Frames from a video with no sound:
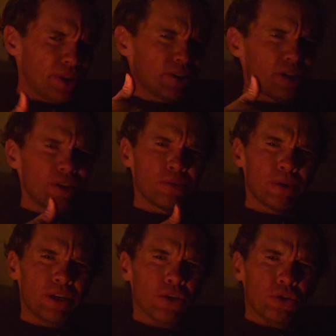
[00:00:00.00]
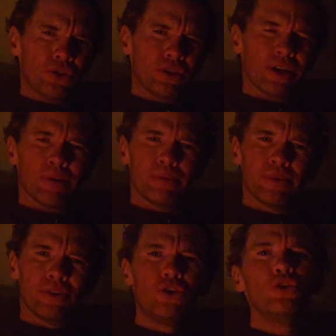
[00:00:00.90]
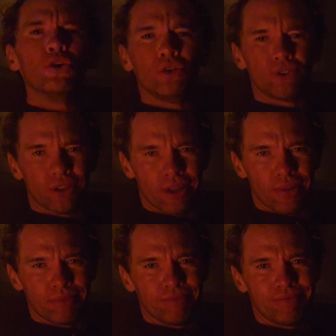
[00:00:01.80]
this is me loosened up. You loosen up.